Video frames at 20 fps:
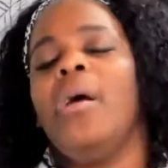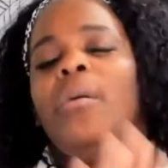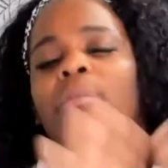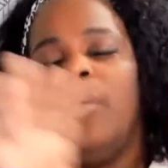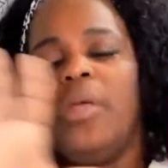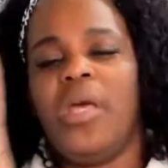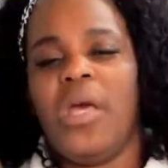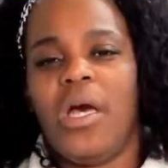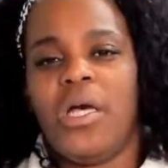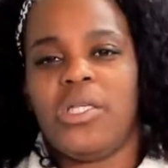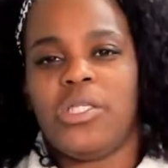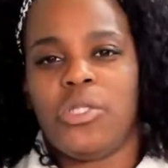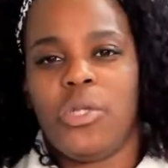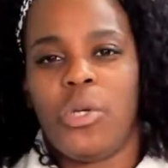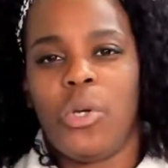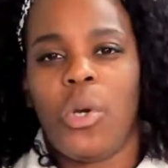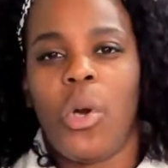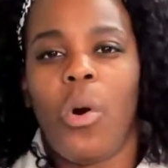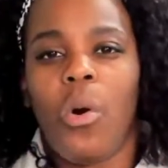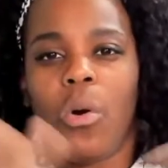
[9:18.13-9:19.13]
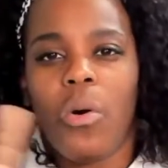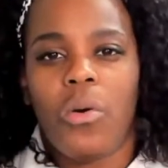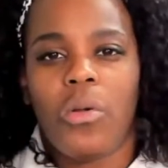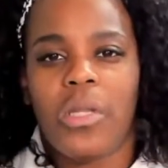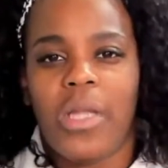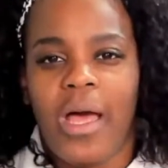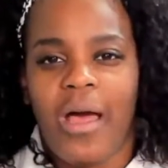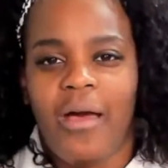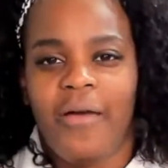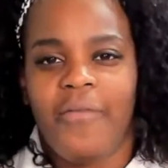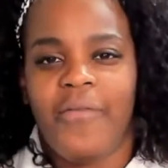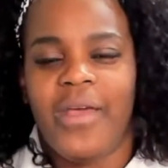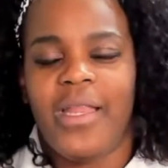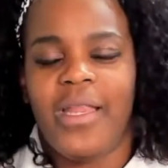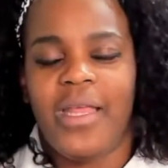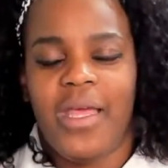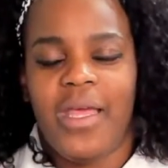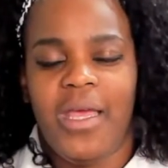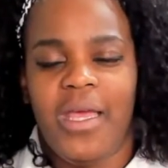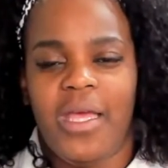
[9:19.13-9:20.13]
because the goal of it
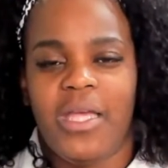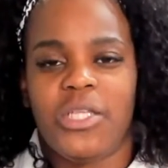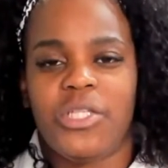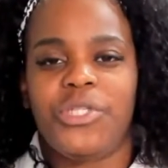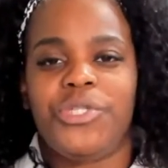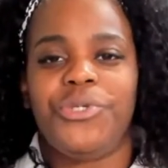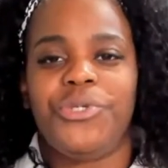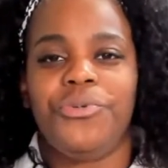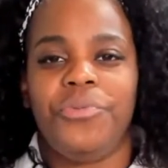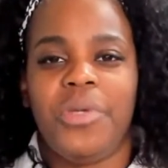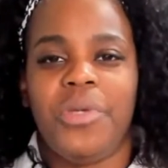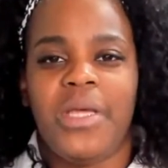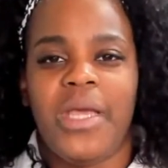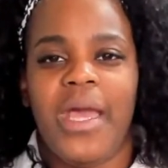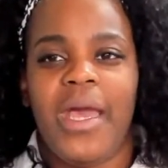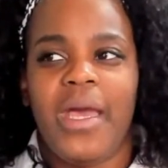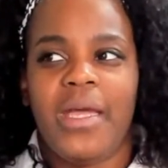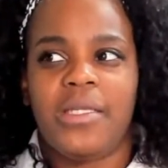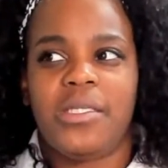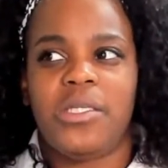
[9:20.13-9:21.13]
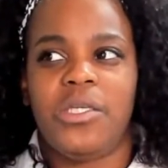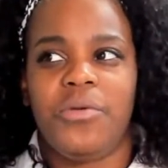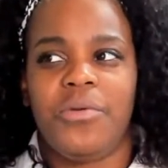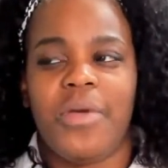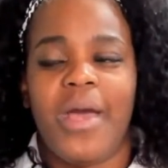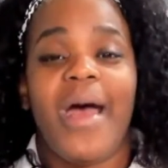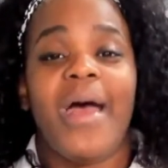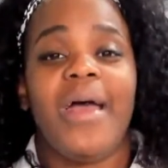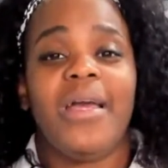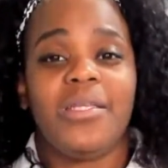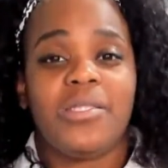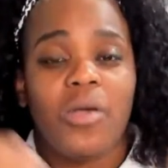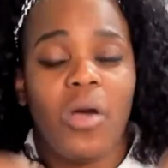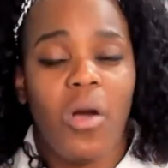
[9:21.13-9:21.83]
is to get you guys